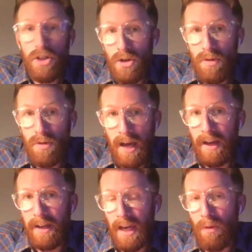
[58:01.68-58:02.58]
to do
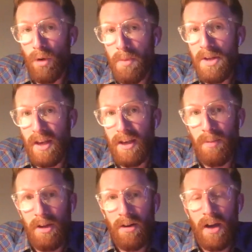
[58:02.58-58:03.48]
that. Again, we'll be sending
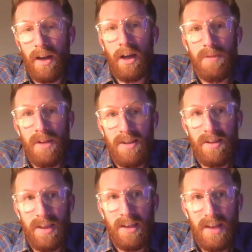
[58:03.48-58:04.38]
periodic updates
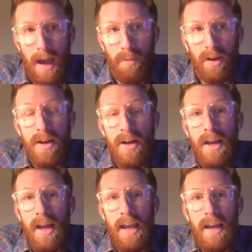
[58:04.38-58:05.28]
as things happen.
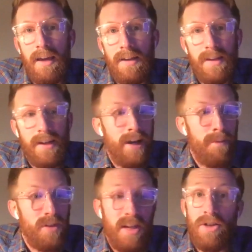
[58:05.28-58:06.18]
And
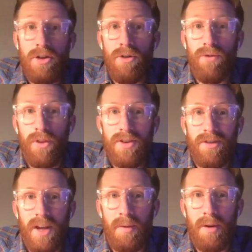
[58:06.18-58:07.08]
stay tuned for the
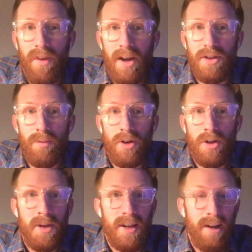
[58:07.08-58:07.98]
Psilocybin Advisory Board
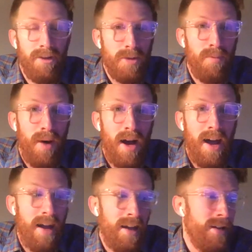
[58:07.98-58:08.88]
to be announced
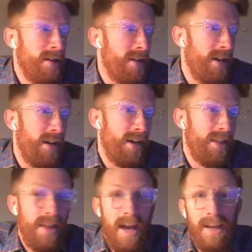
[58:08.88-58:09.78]
by
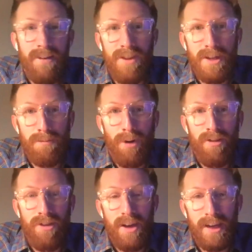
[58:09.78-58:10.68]
the end of this
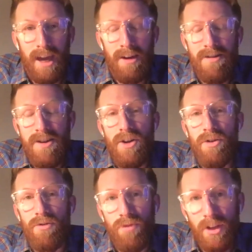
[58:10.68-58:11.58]
month. Again,
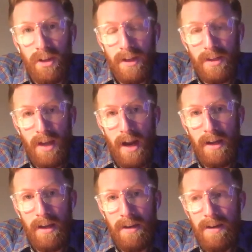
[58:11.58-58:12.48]
really
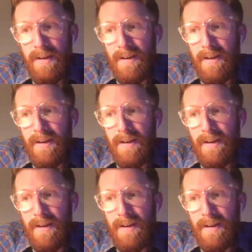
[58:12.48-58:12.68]
excited,